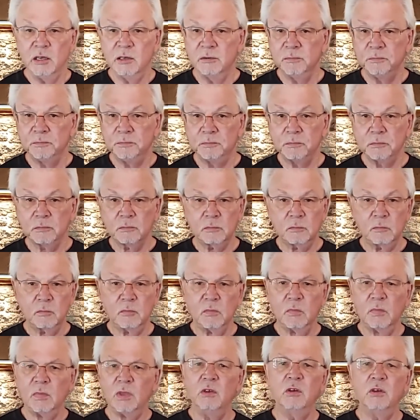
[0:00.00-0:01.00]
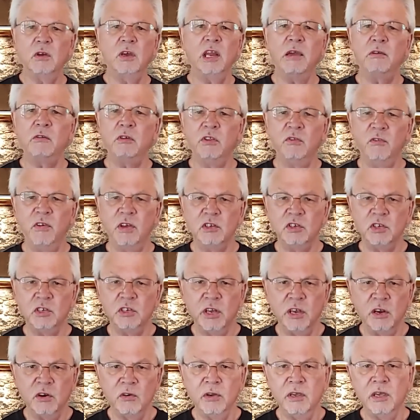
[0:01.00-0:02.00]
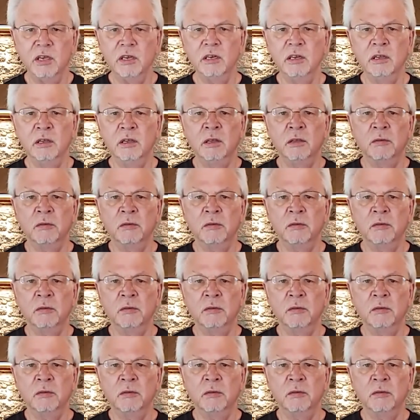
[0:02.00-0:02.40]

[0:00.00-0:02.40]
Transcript: You can have it with vegetarian.